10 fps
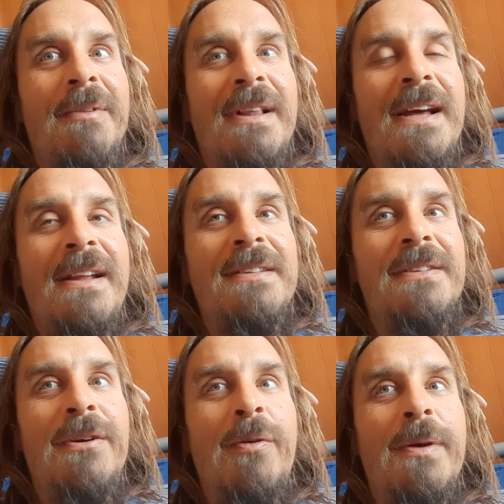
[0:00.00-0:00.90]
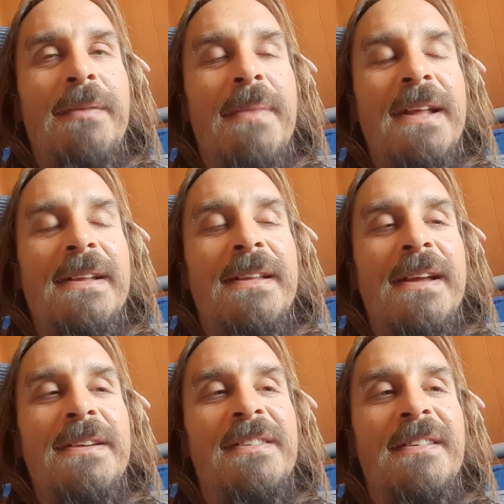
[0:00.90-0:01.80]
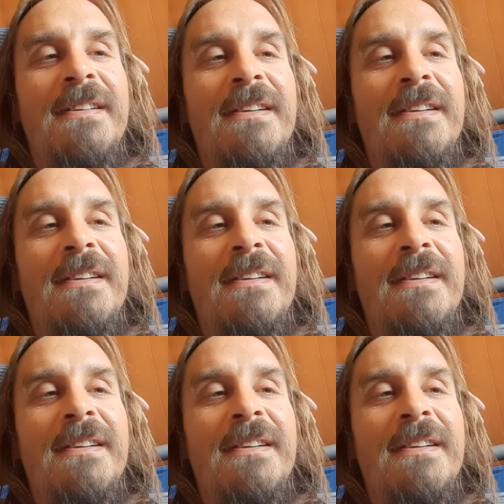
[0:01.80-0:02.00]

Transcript: But let us go in meditation.